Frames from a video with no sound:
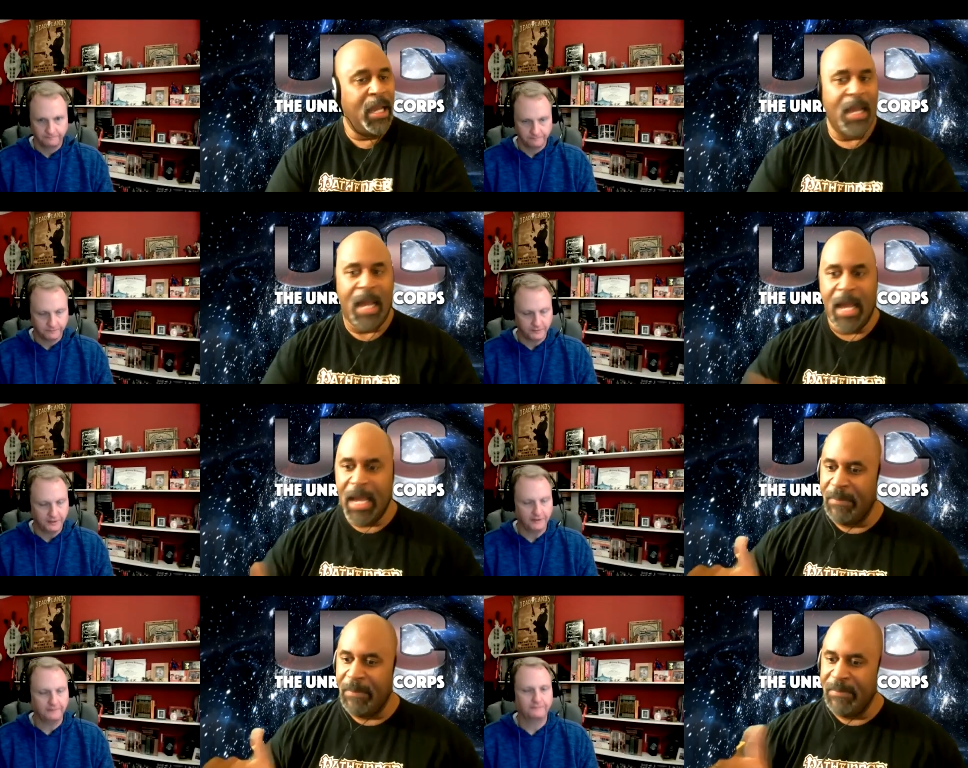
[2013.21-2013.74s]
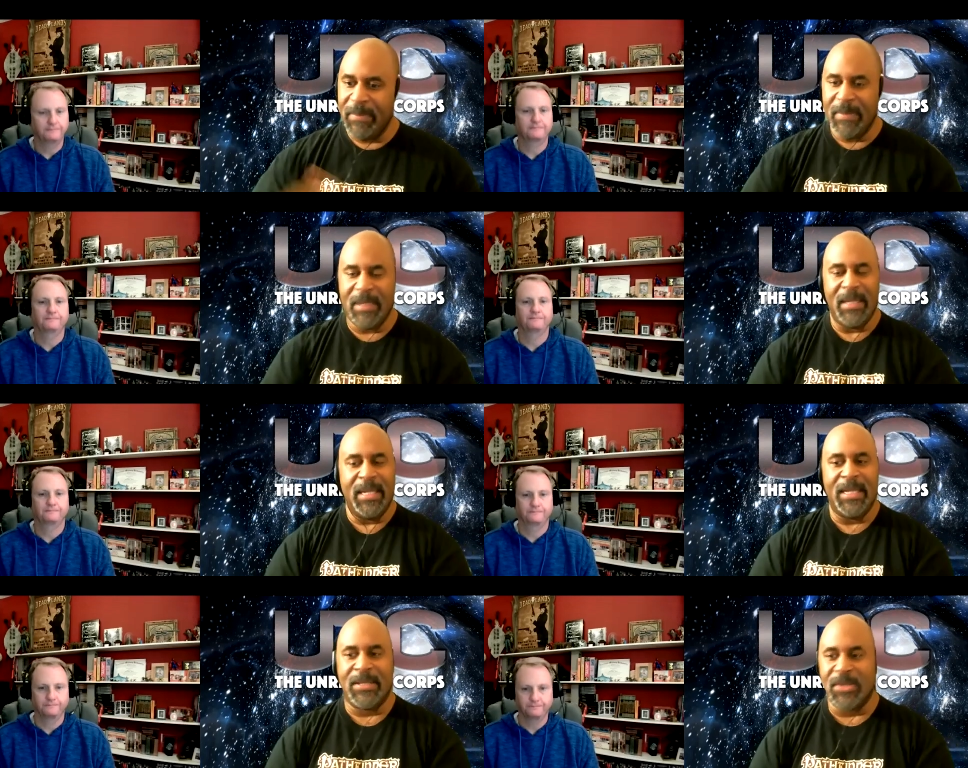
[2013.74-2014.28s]
Speaker 1: Yep. Um,
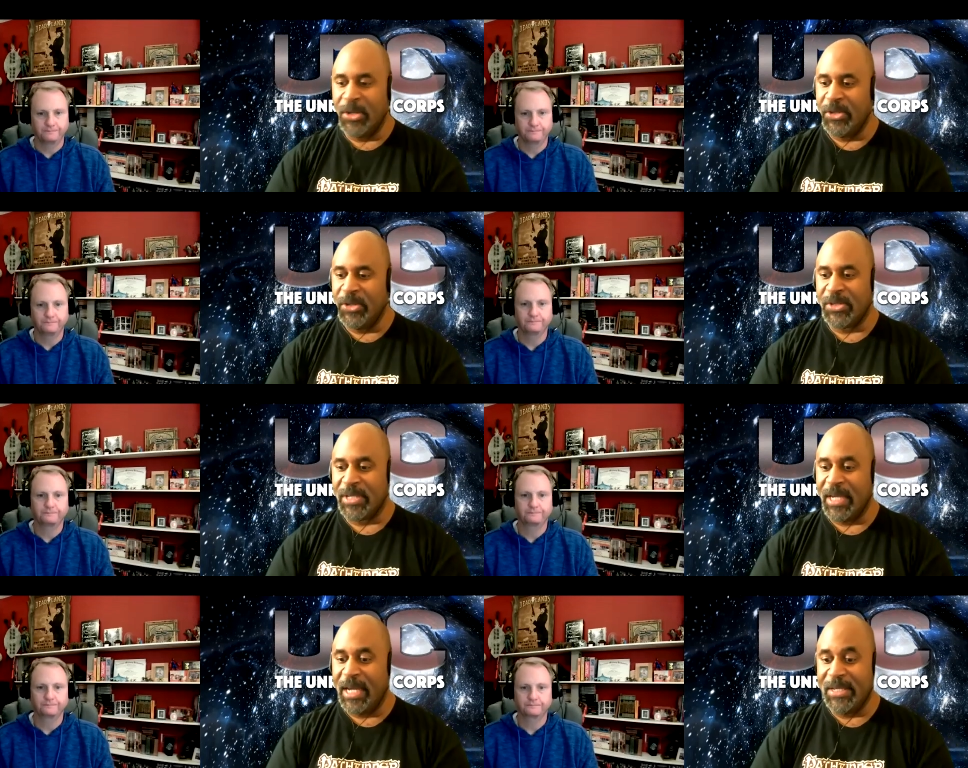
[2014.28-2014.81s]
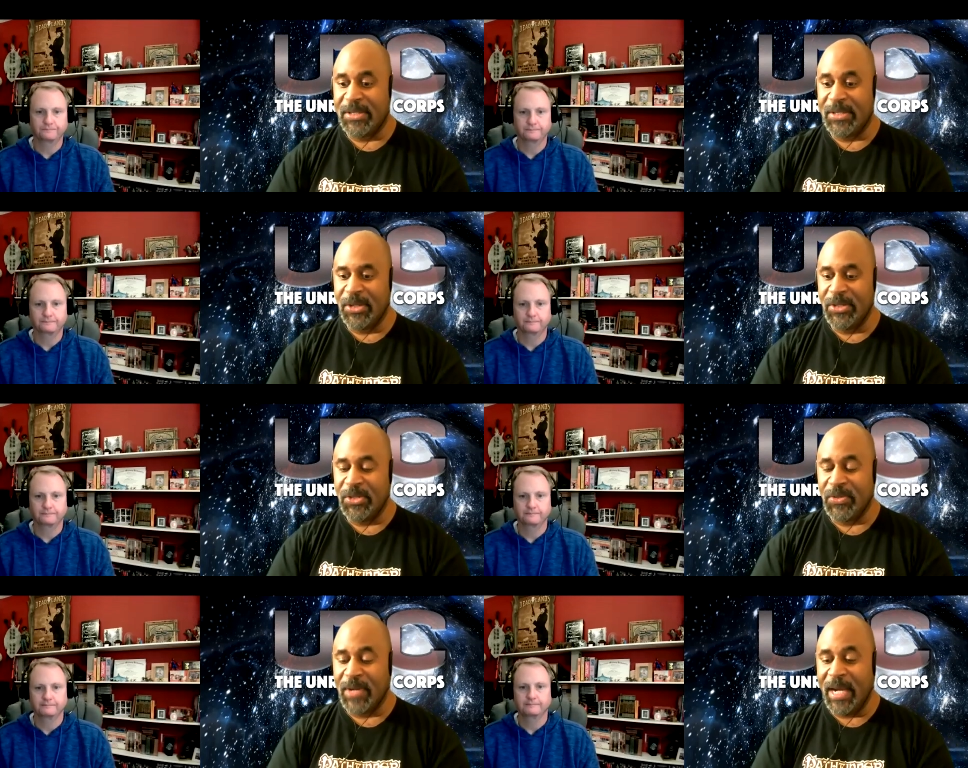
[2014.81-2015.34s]
it's on your site. It's
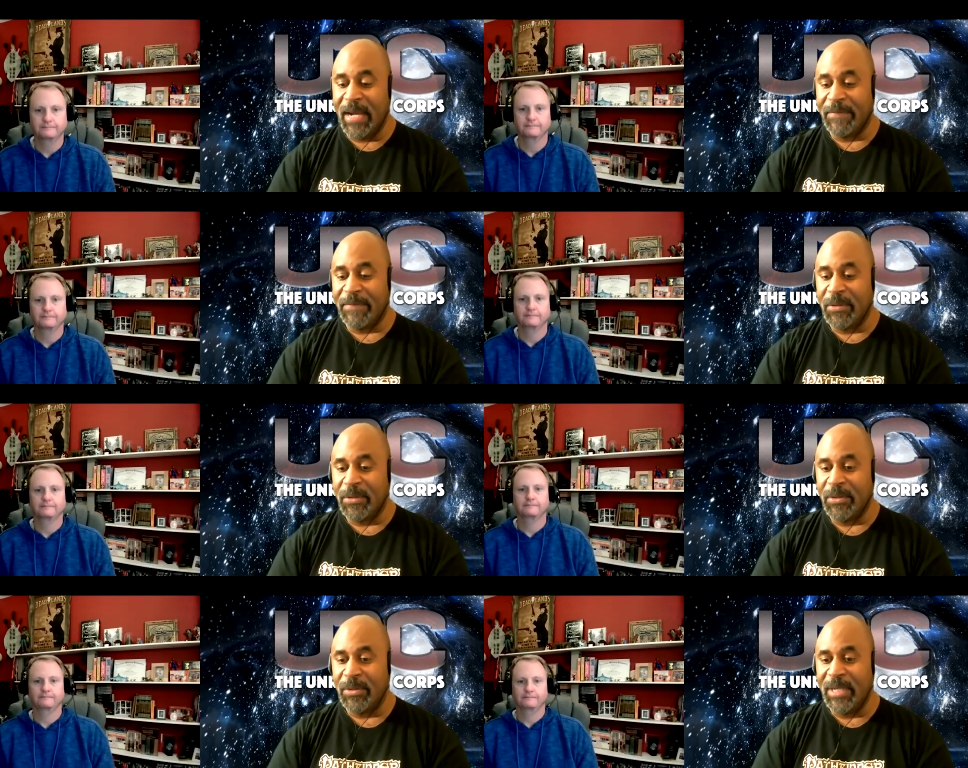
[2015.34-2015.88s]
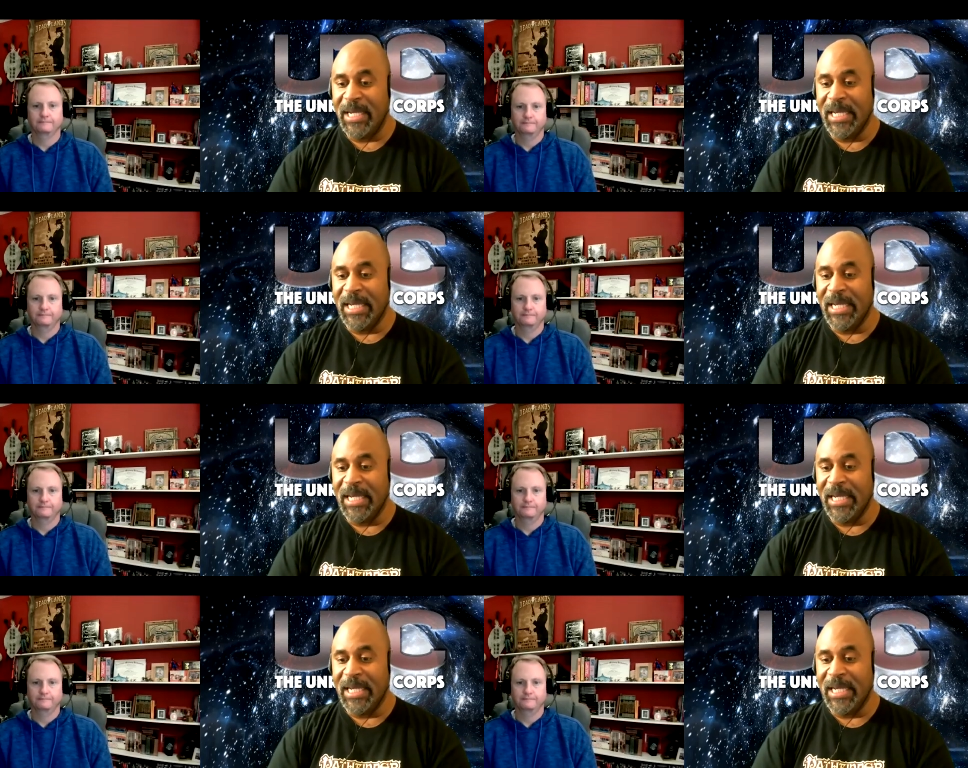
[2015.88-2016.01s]
on Drive Through.